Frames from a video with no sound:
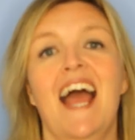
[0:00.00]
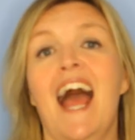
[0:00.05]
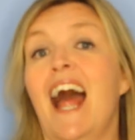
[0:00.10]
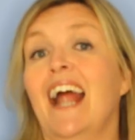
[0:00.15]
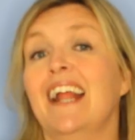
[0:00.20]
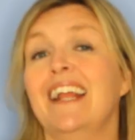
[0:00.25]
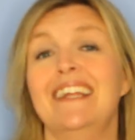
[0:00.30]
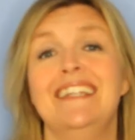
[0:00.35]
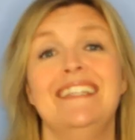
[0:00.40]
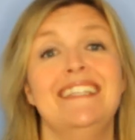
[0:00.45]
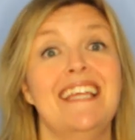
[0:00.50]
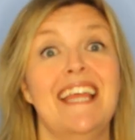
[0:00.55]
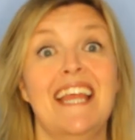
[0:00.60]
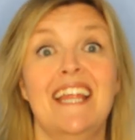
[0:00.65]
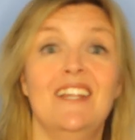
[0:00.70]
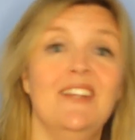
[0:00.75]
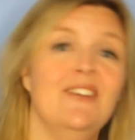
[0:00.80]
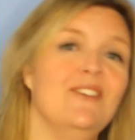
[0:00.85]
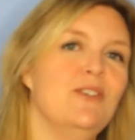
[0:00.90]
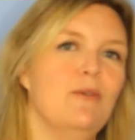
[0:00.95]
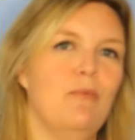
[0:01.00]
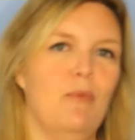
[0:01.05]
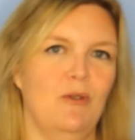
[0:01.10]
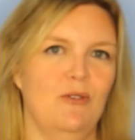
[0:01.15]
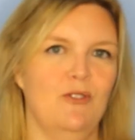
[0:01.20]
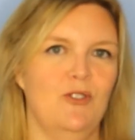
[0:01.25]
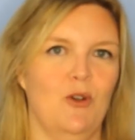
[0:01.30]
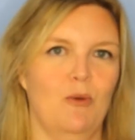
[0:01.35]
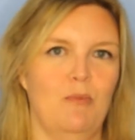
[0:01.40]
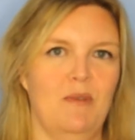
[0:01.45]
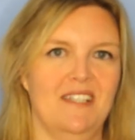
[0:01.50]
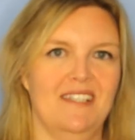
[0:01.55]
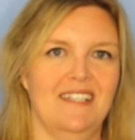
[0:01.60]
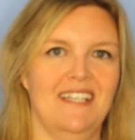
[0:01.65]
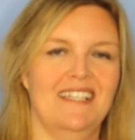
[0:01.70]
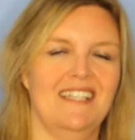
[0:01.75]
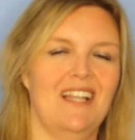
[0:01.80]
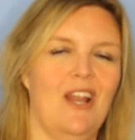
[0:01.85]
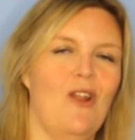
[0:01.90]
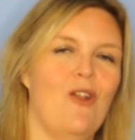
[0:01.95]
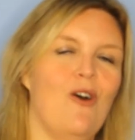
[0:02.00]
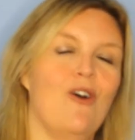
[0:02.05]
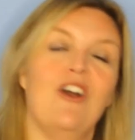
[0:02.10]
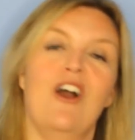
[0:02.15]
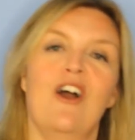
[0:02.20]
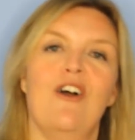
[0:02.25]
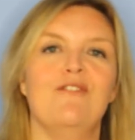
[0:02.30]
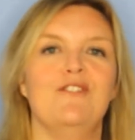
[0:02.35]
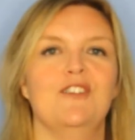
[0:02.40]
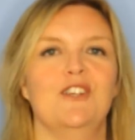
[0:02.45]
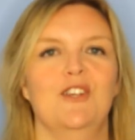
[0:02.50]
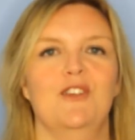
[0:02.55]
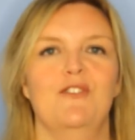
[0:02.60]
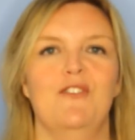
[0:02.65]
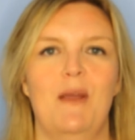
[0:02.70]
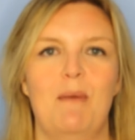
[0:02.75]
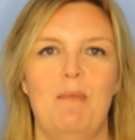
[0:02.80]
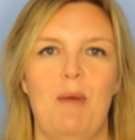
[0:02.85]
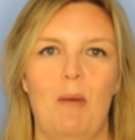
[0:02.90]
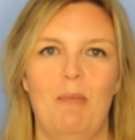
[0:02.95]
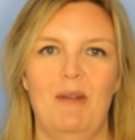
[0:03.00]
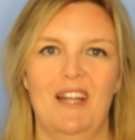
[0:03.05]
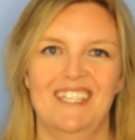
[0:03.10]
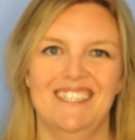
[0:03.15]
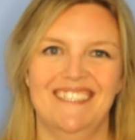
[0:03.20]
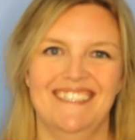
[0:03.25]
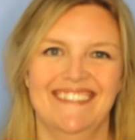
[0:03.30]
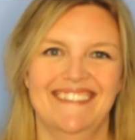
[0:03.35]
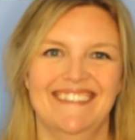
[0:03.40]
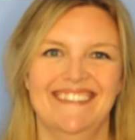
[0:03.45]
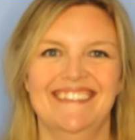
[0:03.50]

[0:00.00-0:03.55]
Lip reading: and continue to boost your business long after you've hit publish.